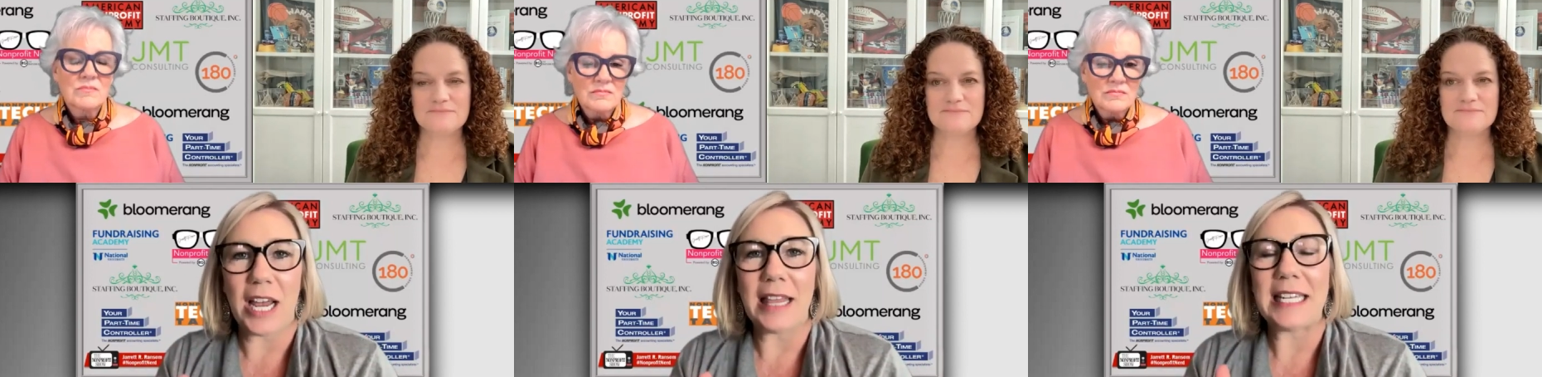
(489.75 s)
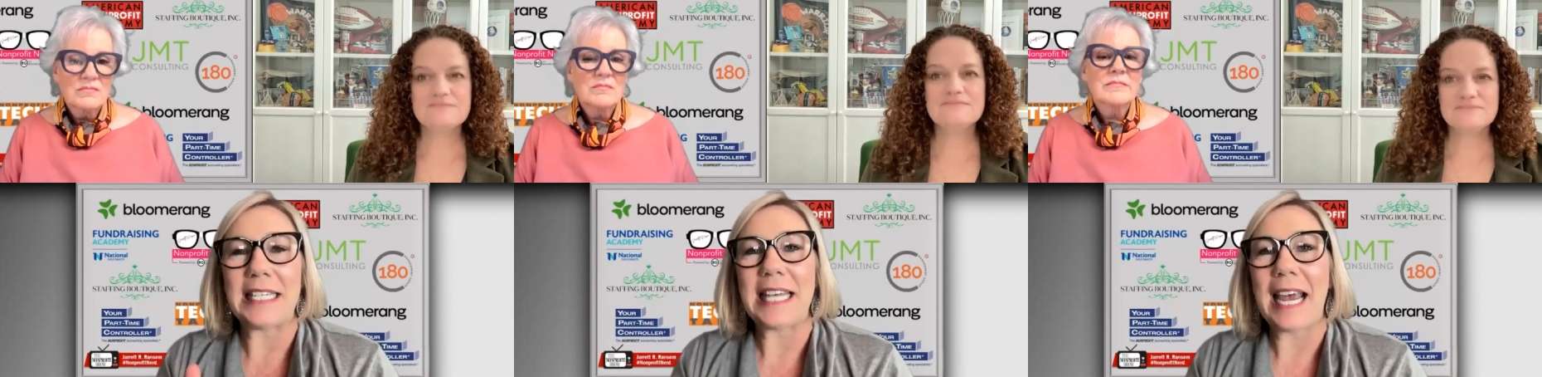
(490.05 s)
Speaker 1: And then
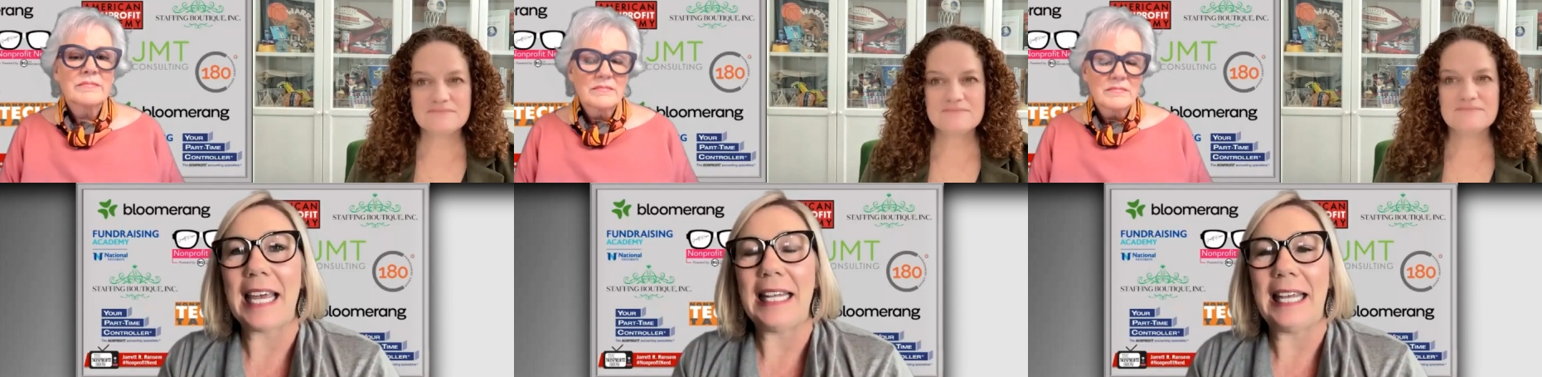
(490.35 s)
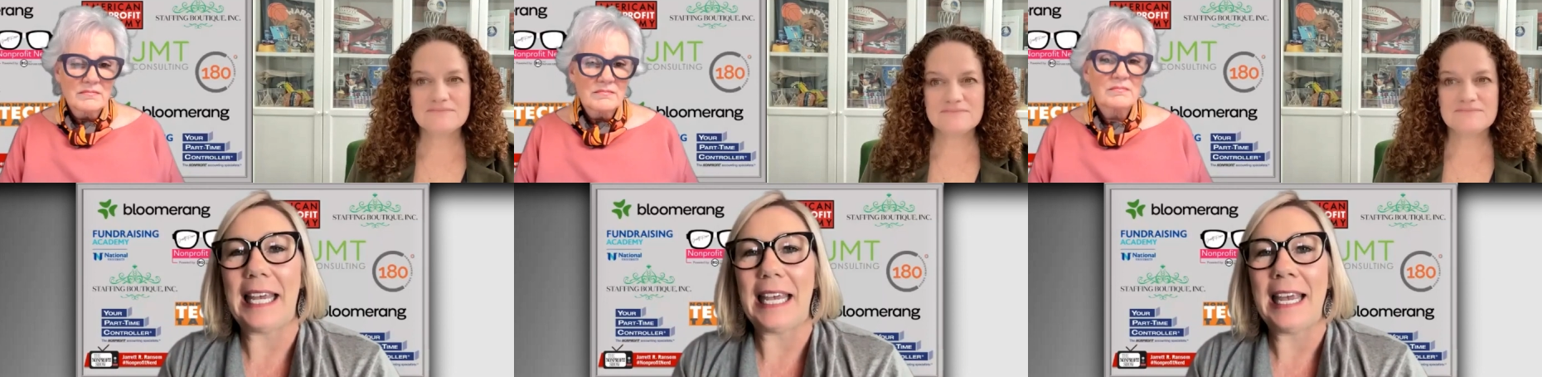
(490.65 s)

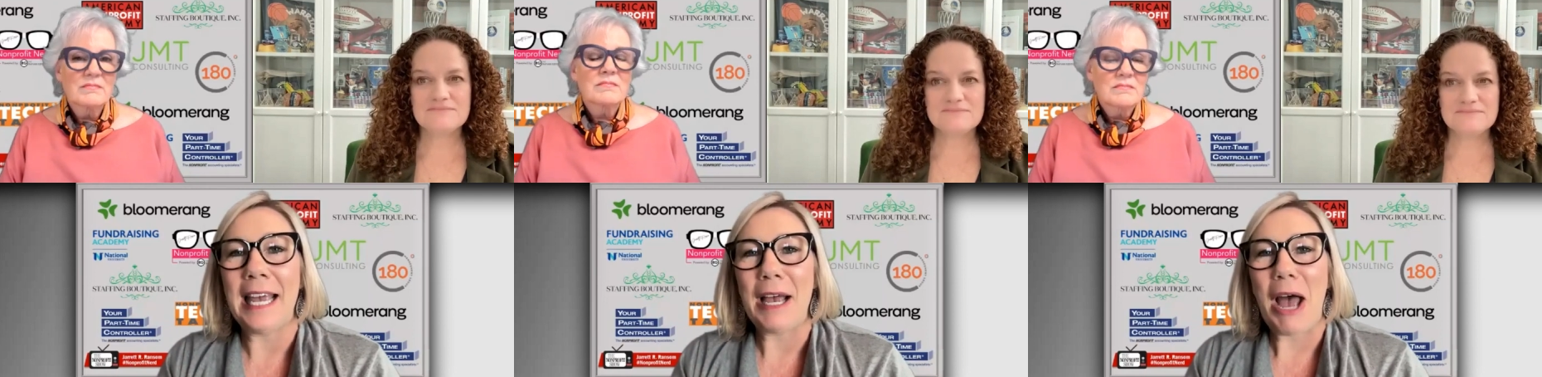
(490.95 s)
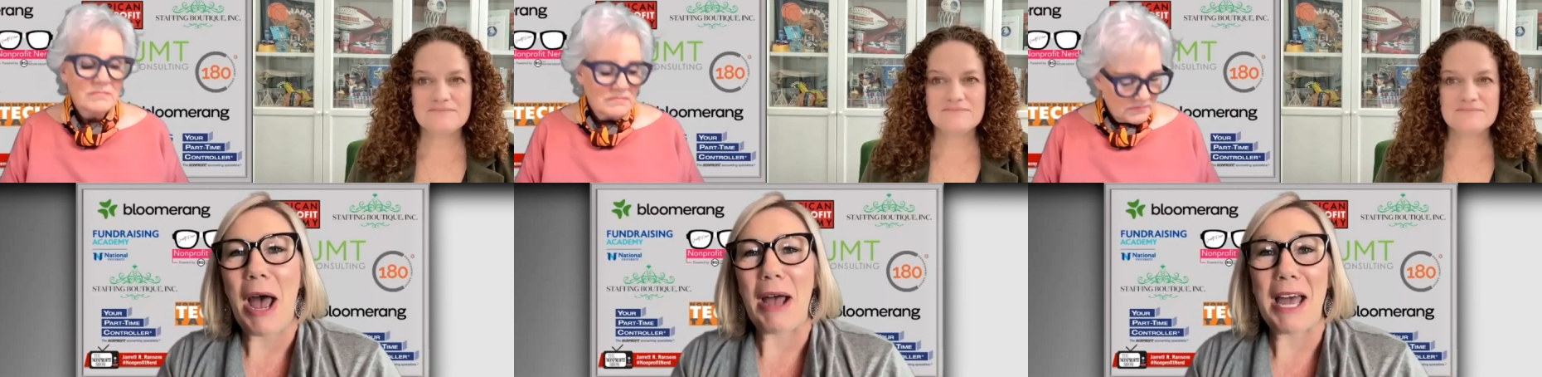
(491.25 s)
secondly,
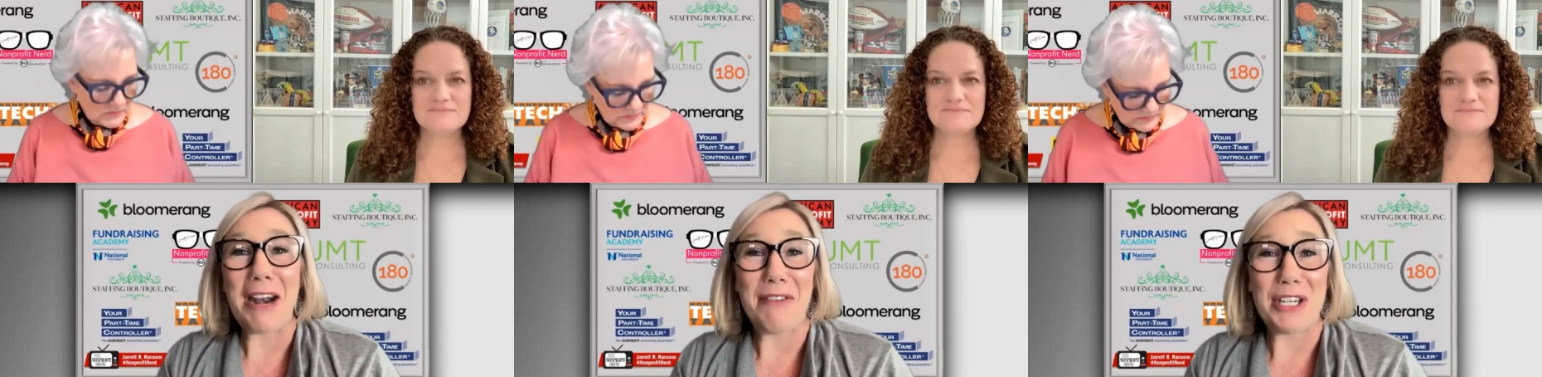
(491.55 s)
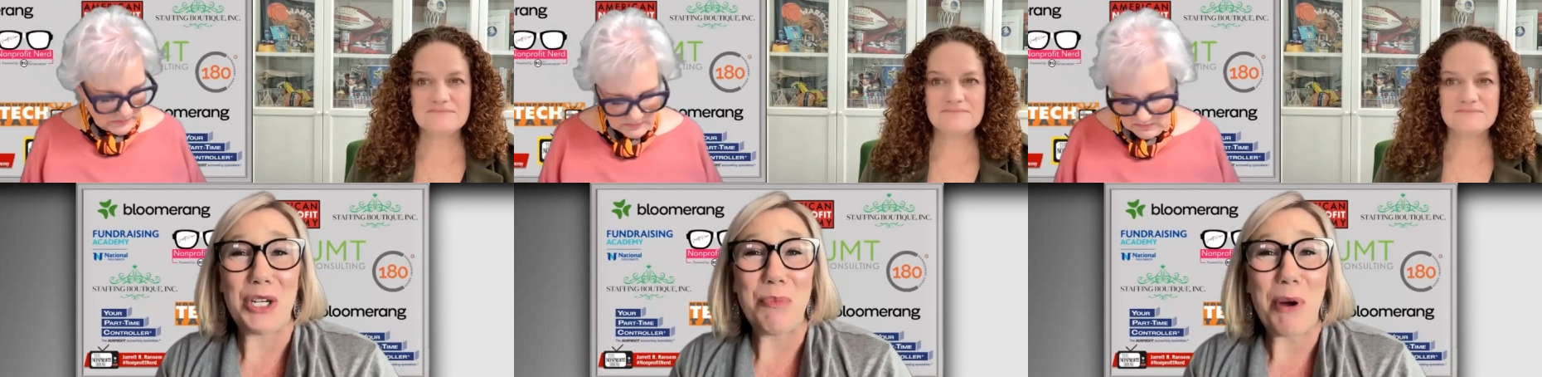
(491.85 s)
uh, kind of a
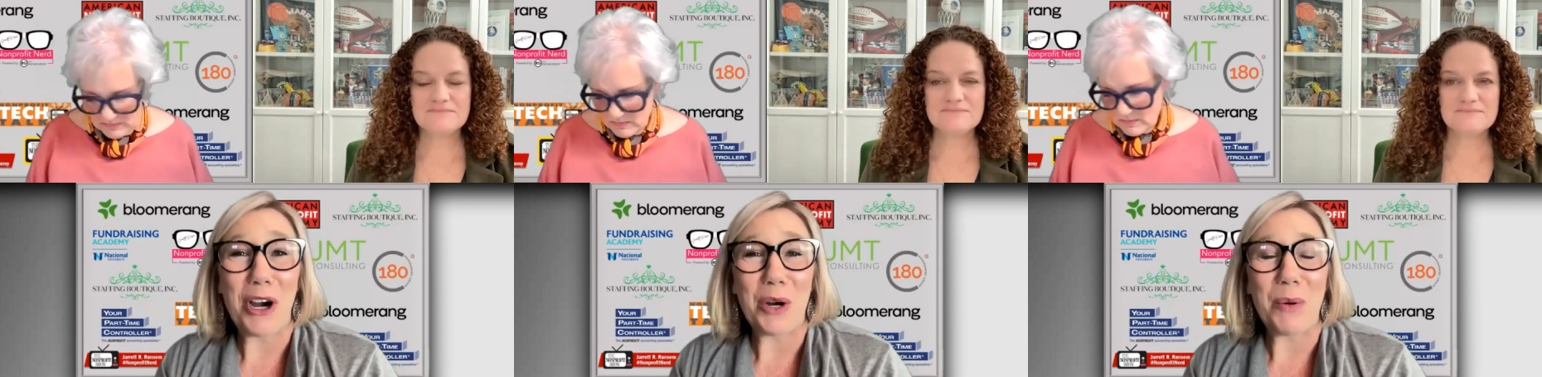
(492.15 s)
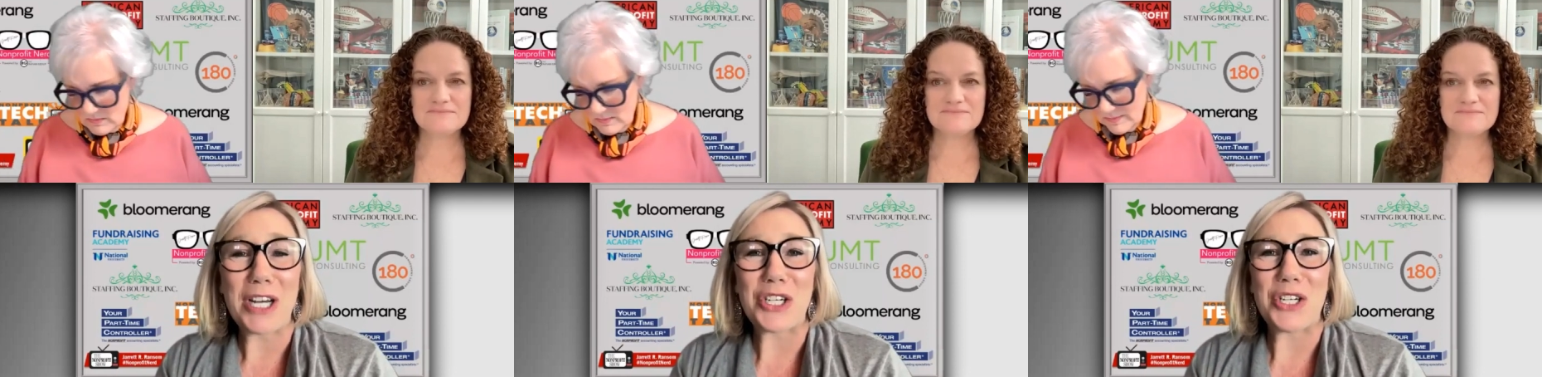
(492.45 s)
two-part
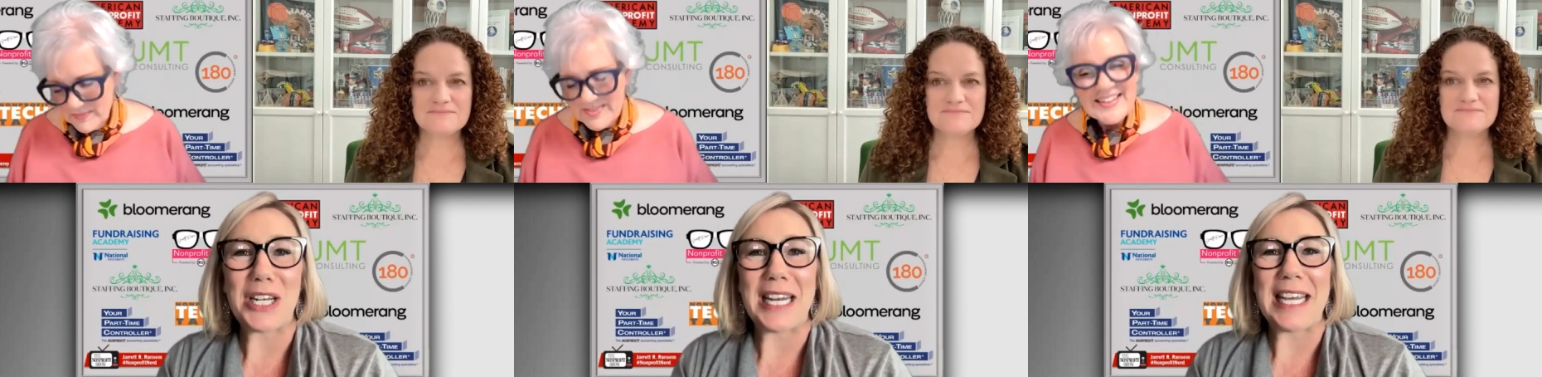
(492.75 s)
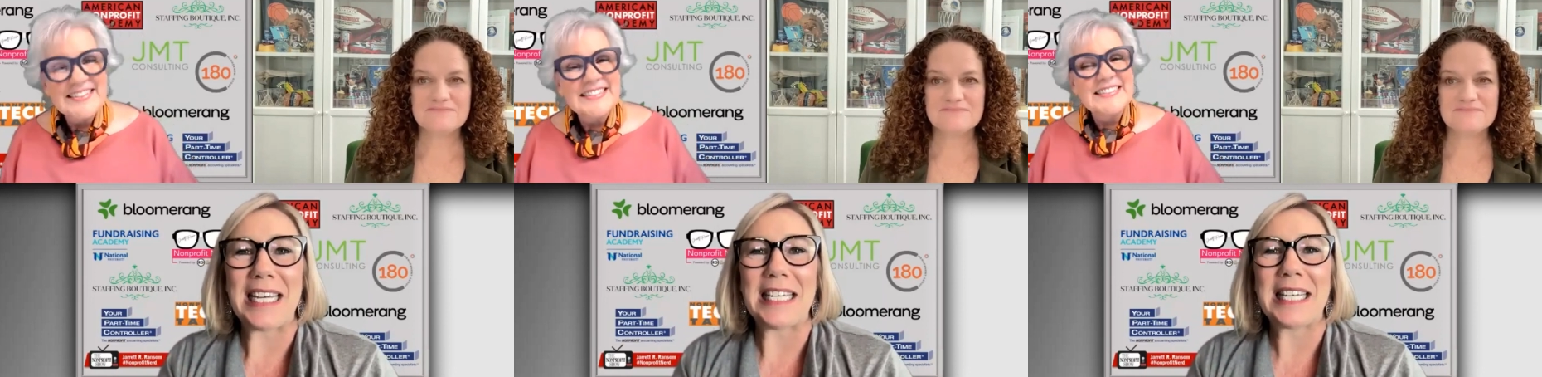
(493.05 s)
question
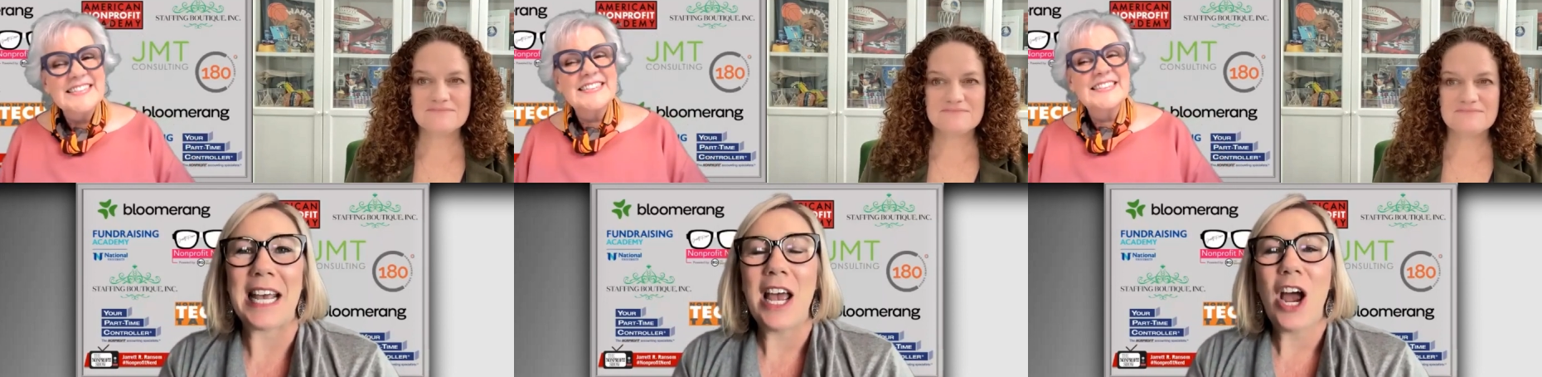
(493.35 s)
is,